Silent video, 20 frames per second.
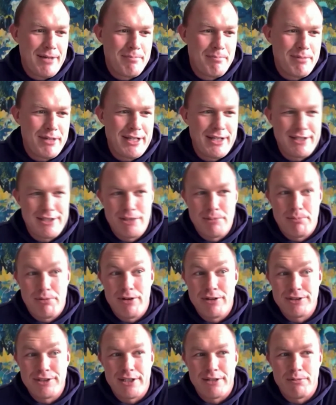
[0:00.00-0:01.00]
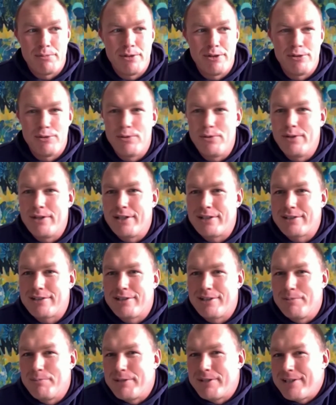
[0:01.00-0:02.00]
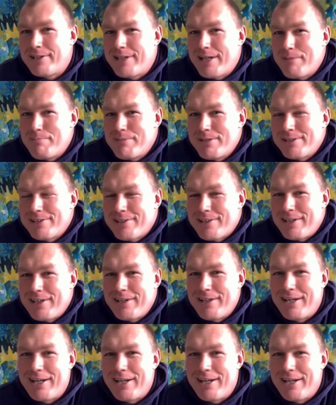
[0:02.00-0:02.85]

But that's a project we do, and it's limited numbers thing.